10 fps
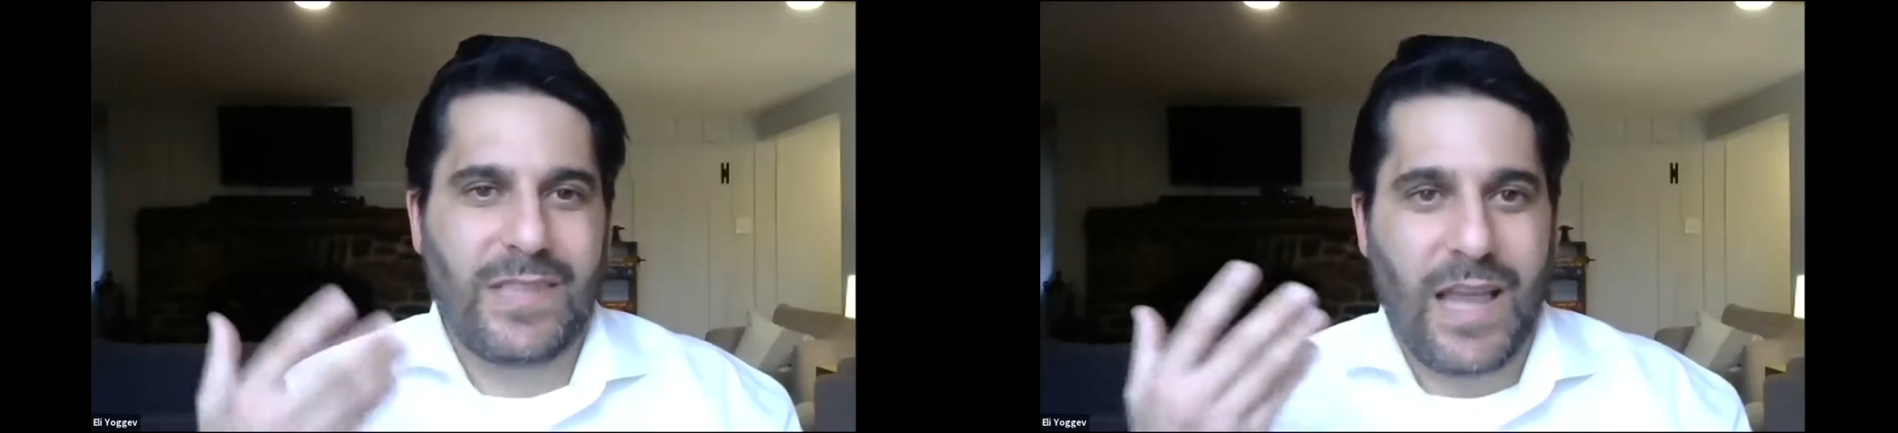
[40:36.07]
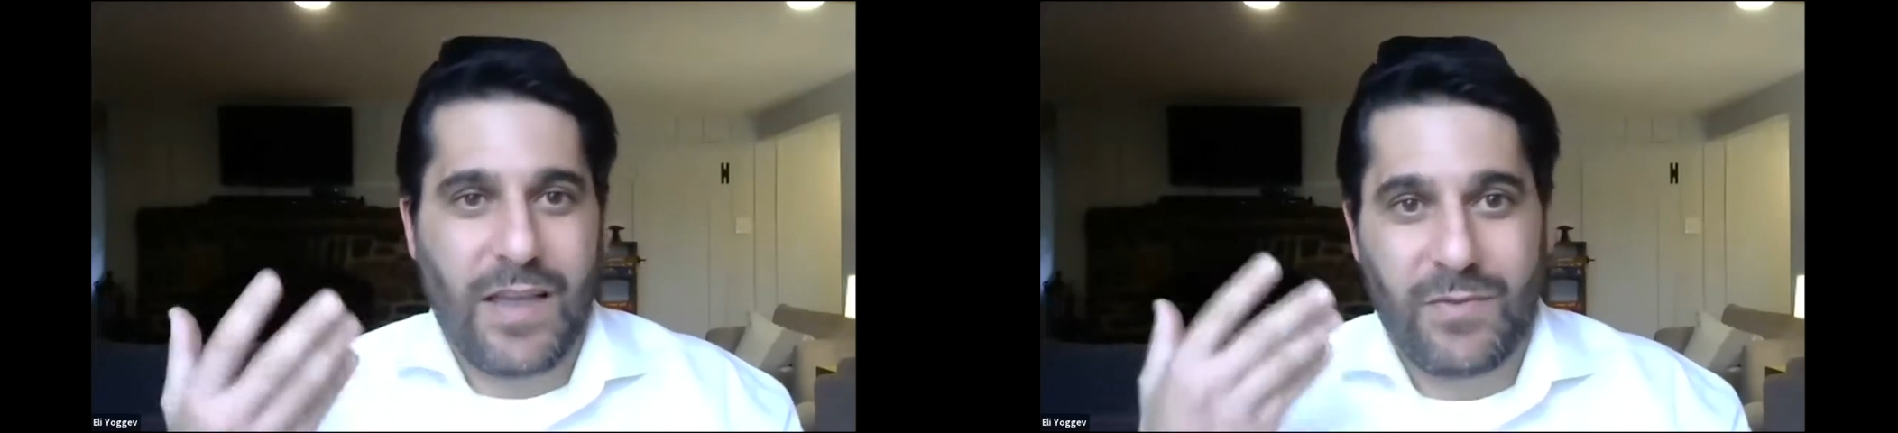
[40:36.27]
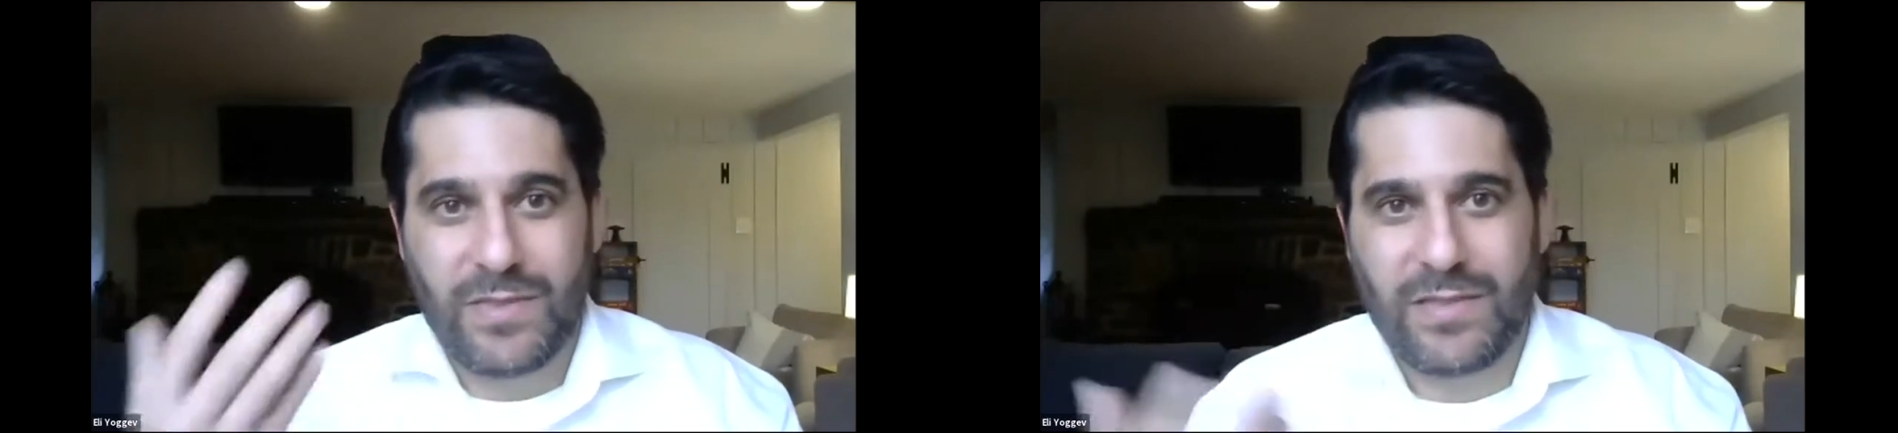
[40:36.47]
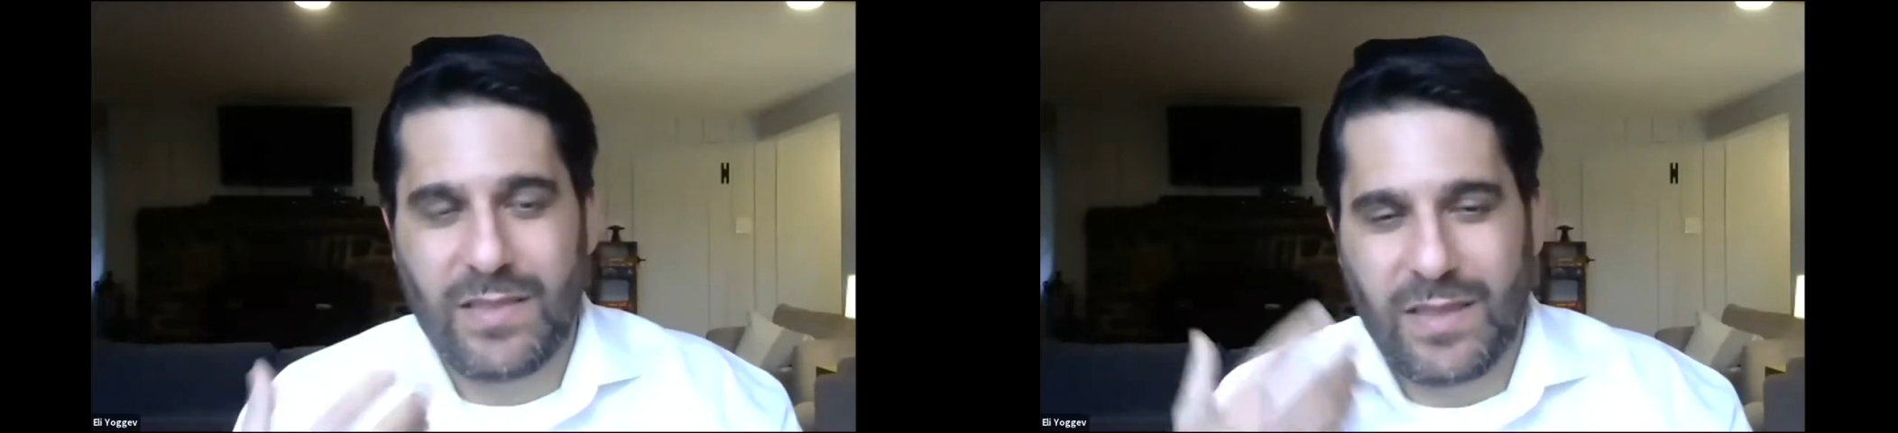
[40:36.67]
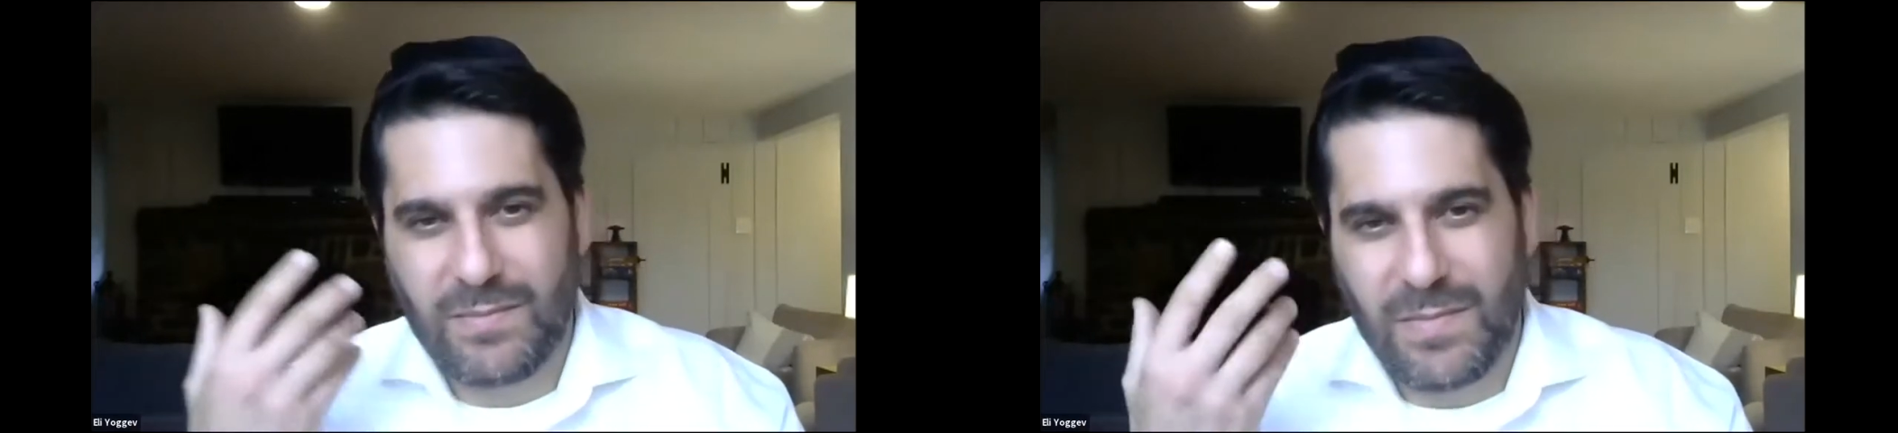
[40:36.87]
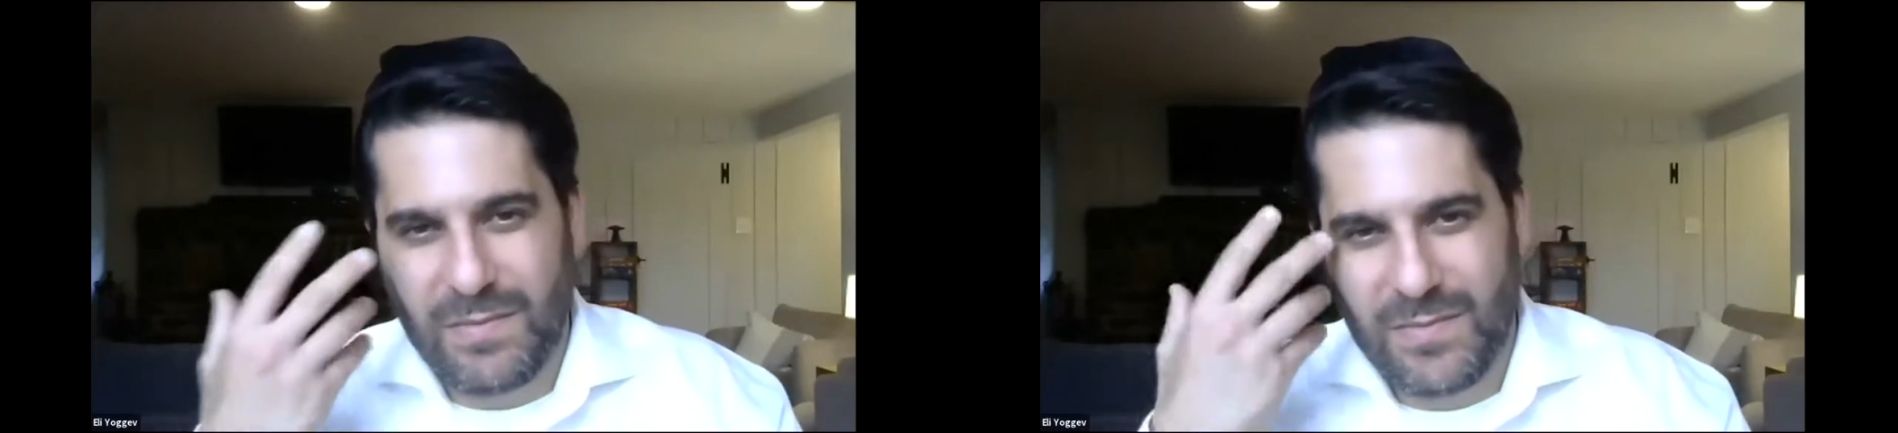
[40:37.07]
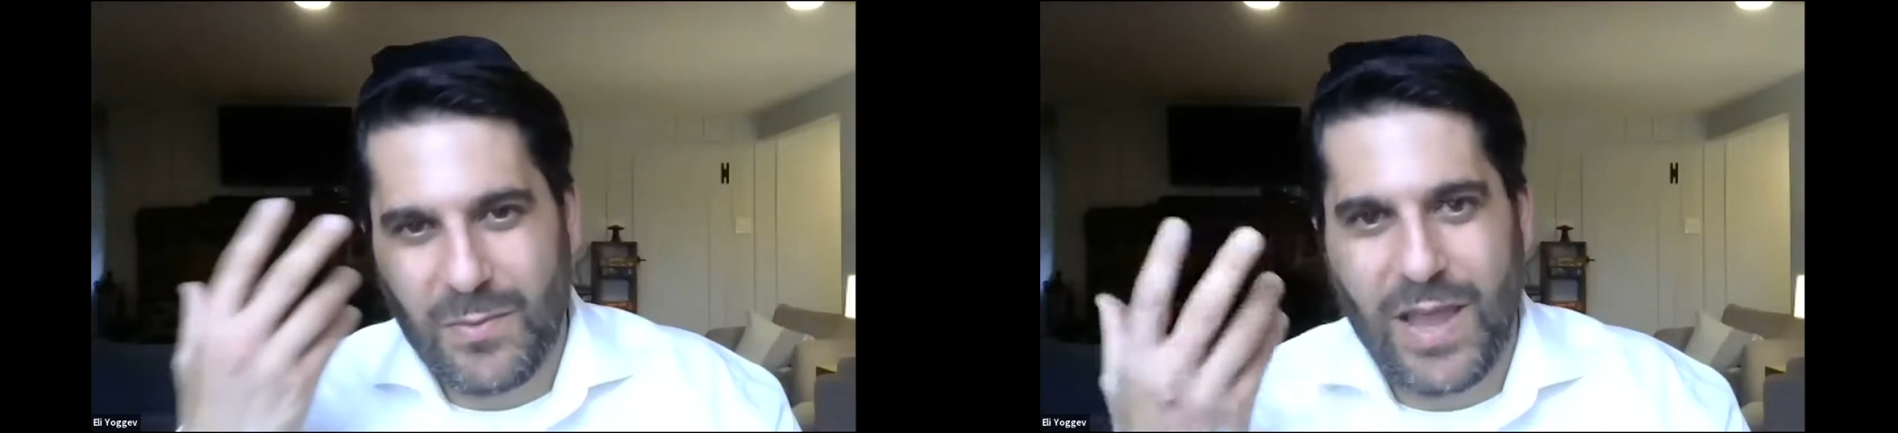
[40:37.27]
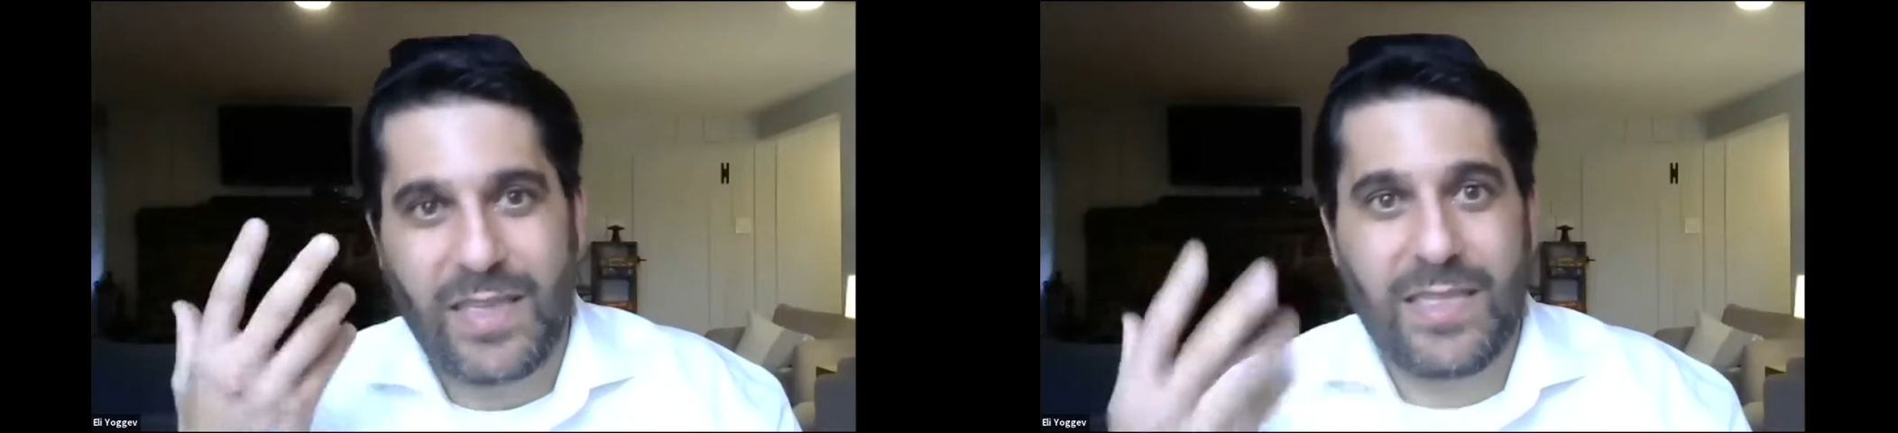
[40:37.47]
jive with like the
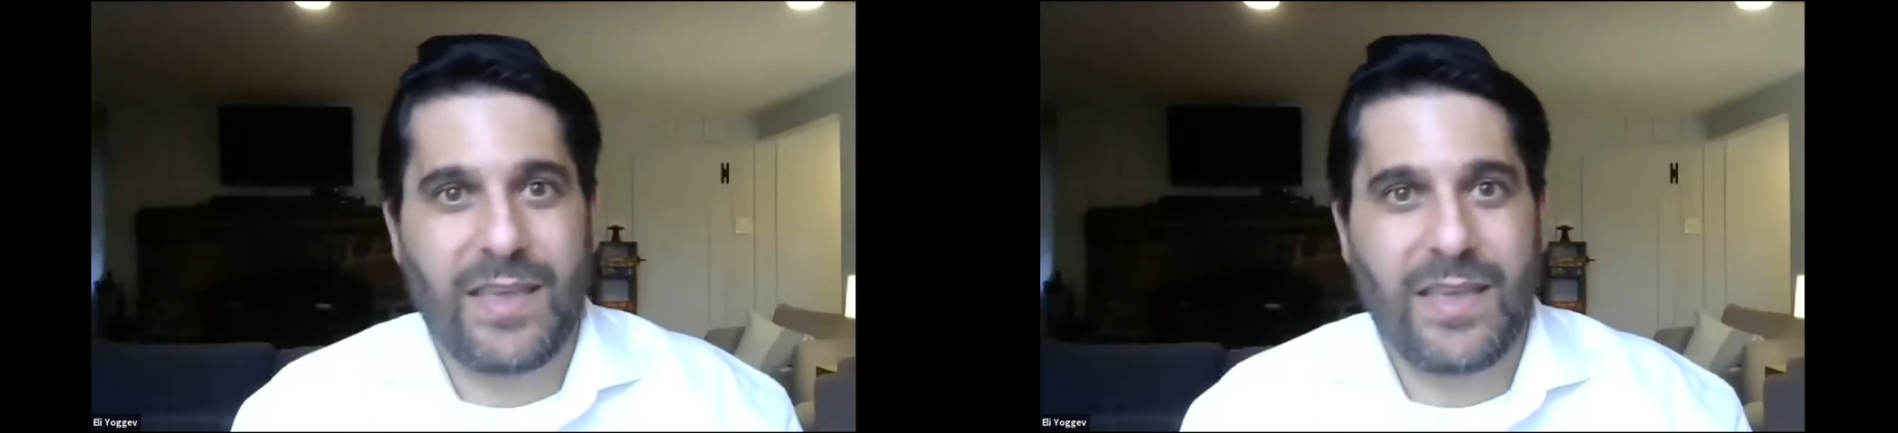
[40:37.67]
way I